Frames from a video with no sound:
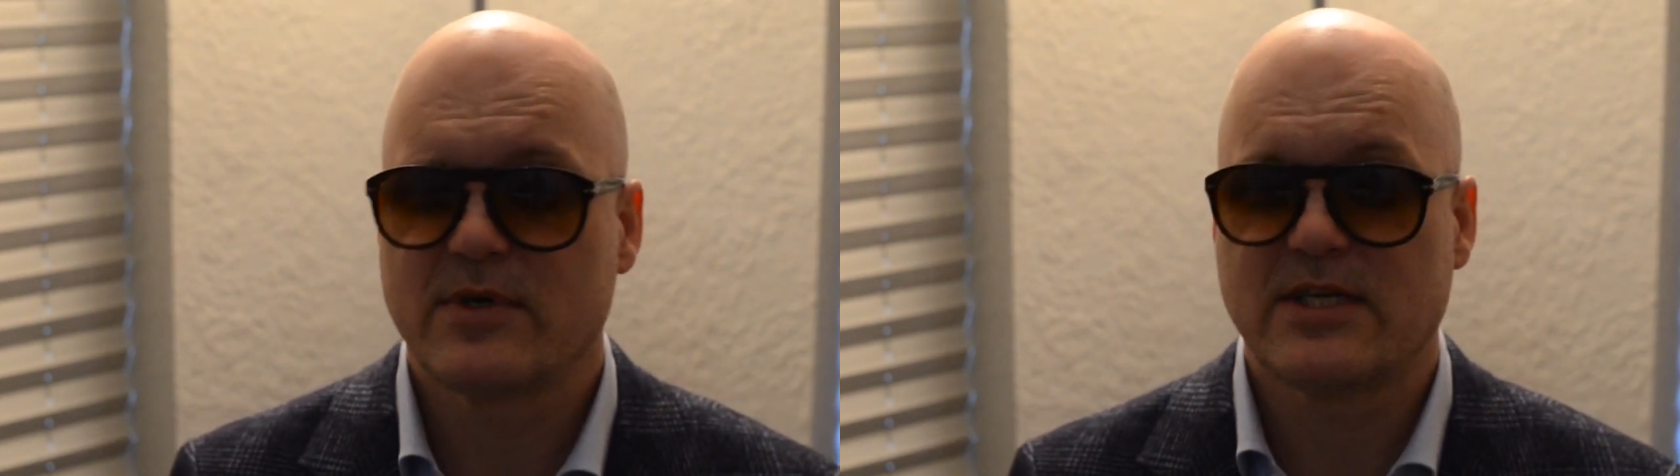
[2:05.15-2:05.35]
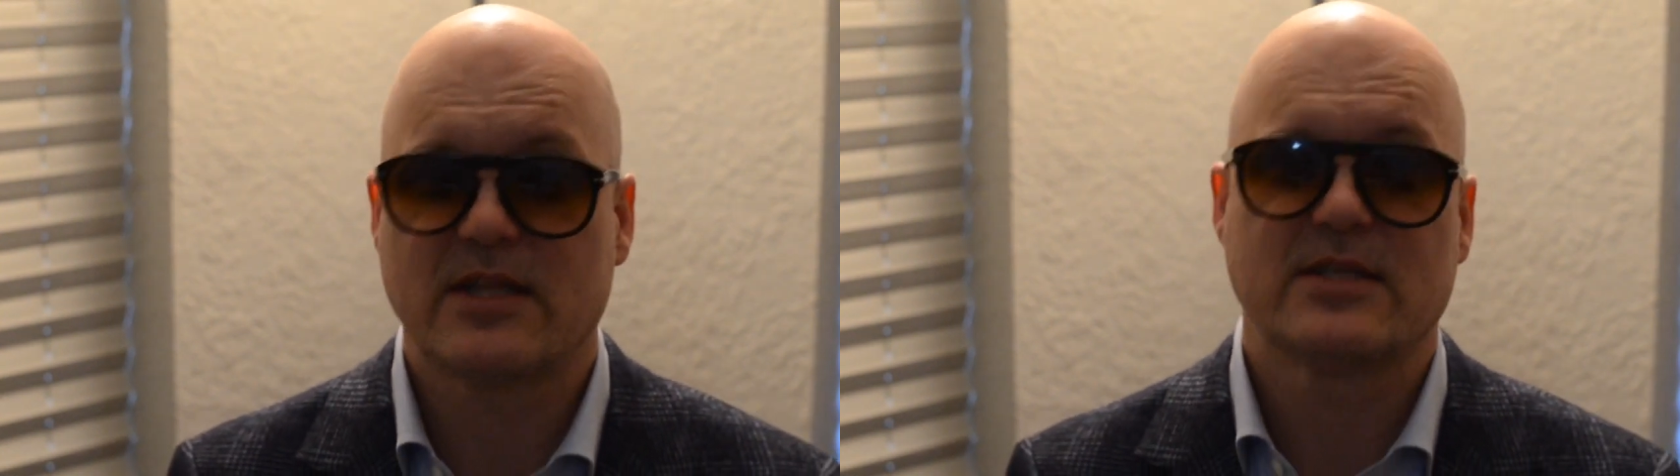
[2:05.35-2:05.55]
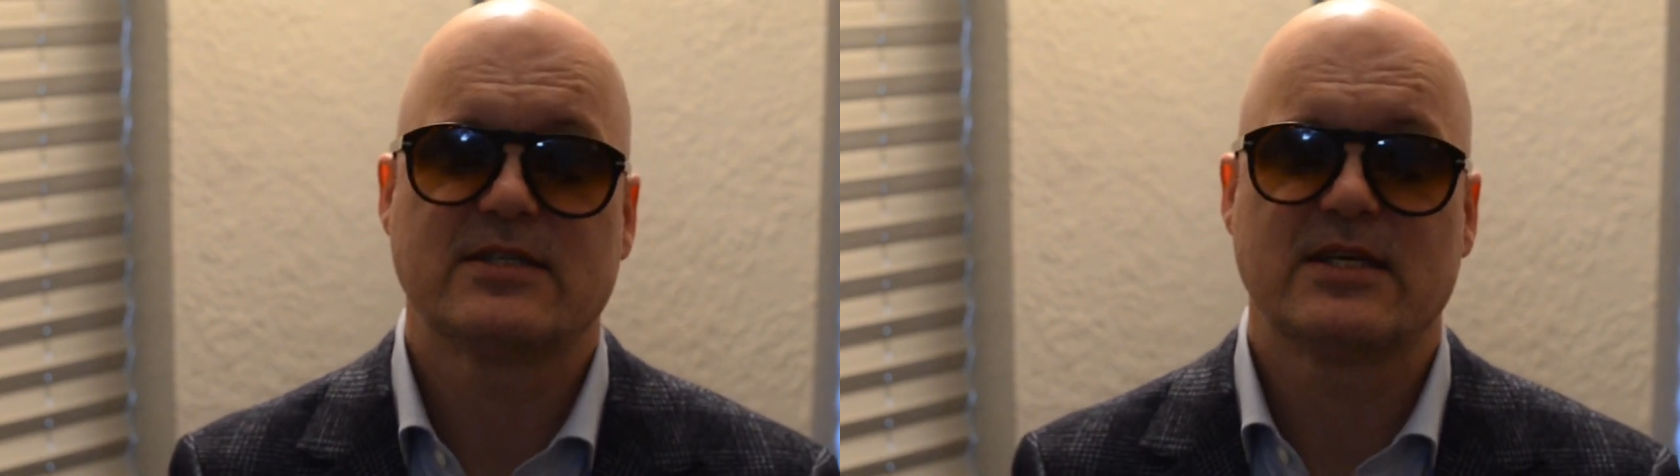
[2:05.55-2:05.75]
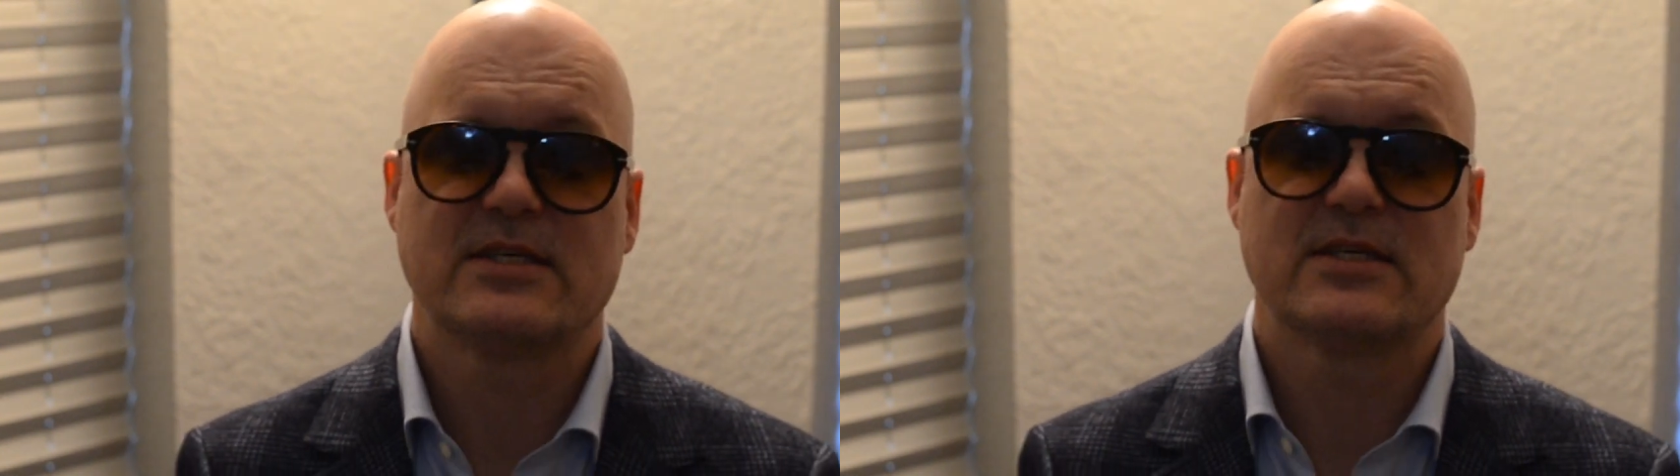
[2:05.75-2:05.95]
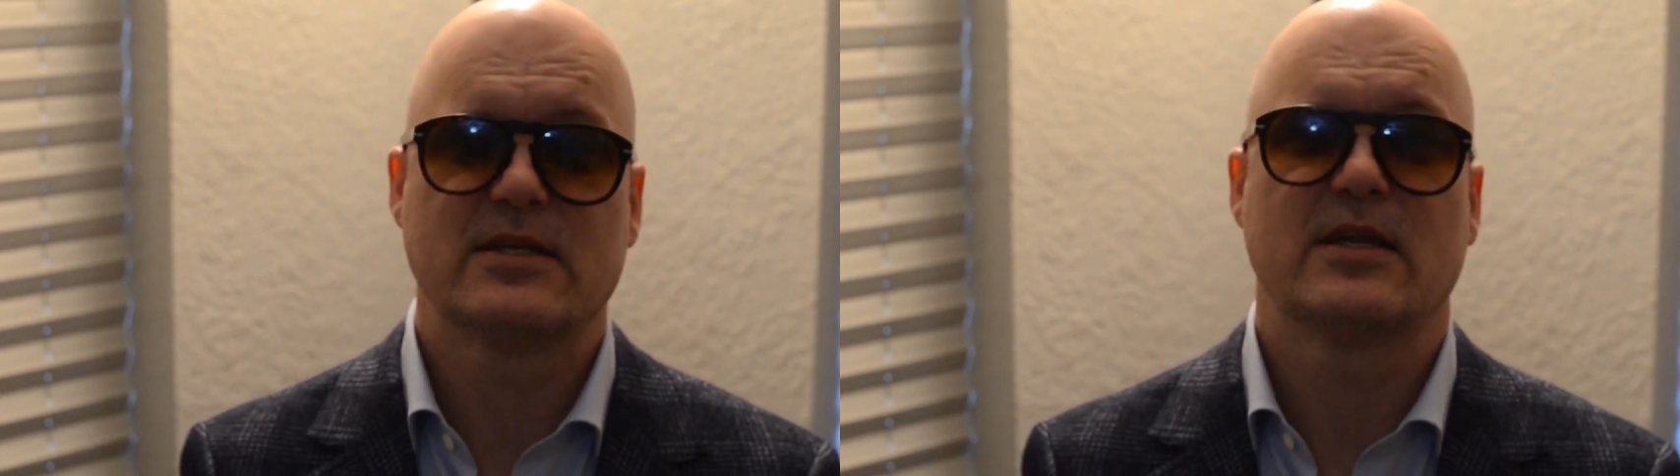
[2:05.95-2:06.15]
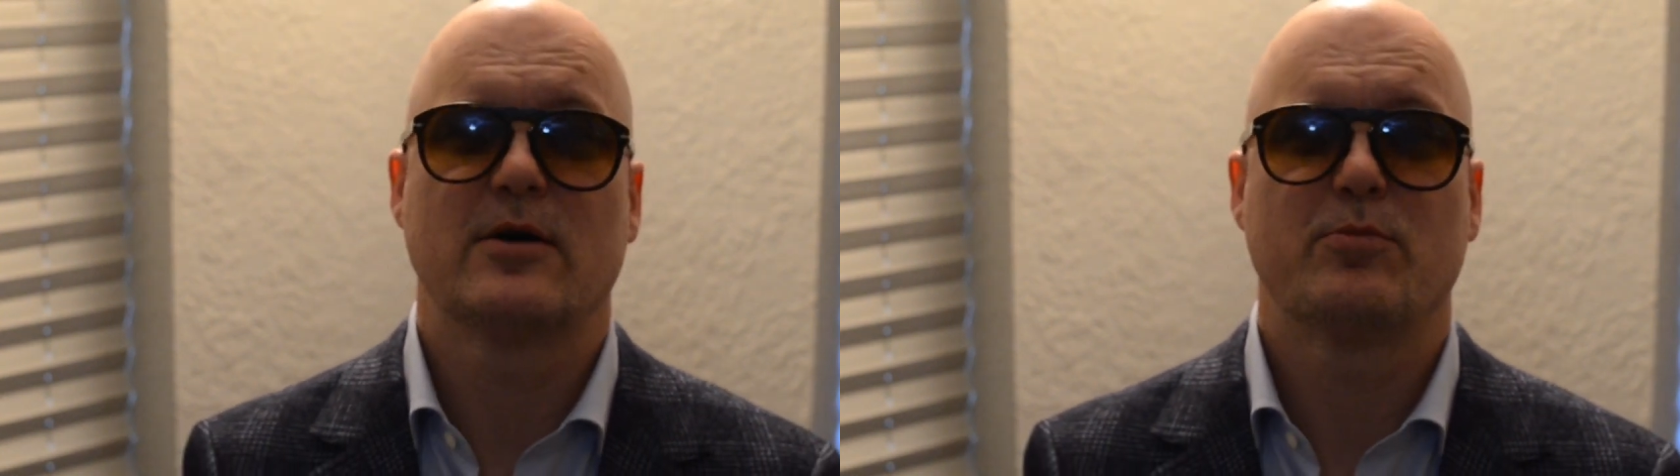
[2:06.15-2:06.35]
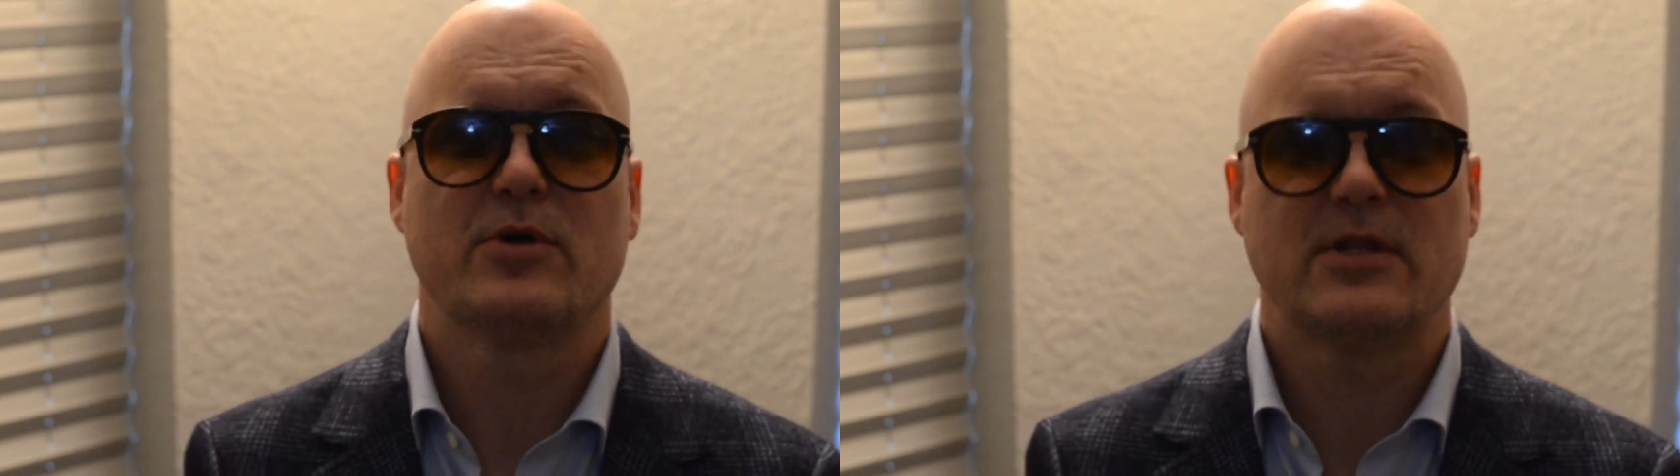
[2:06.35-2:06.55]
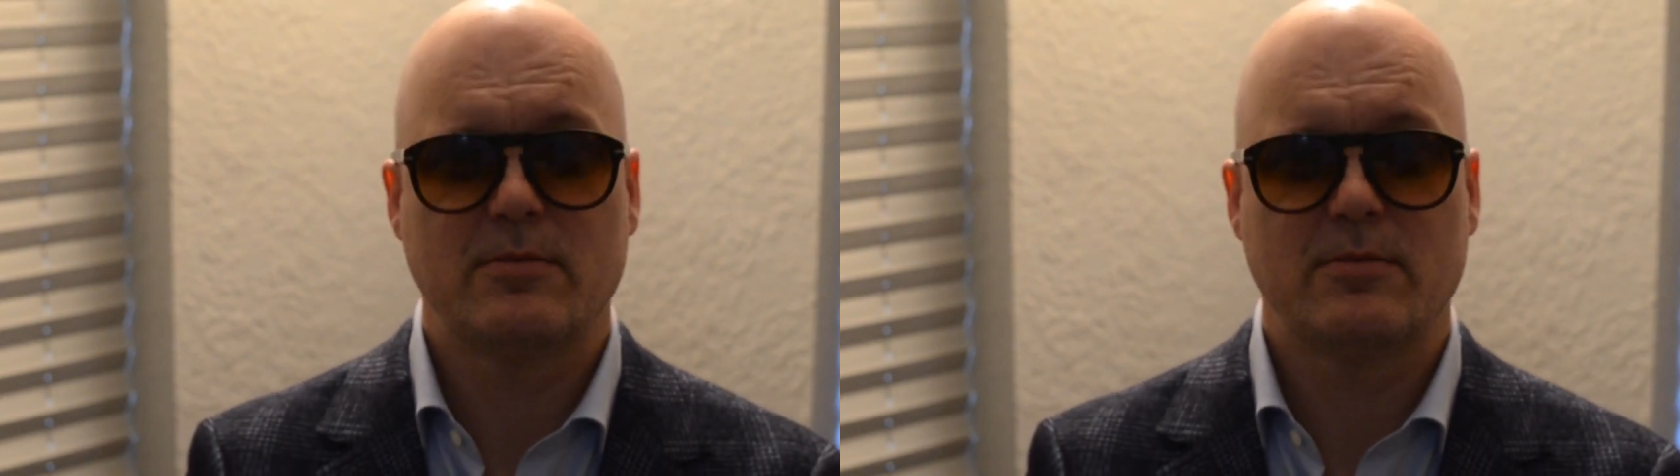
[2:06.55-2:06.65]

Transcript: when it's not the season, they'll put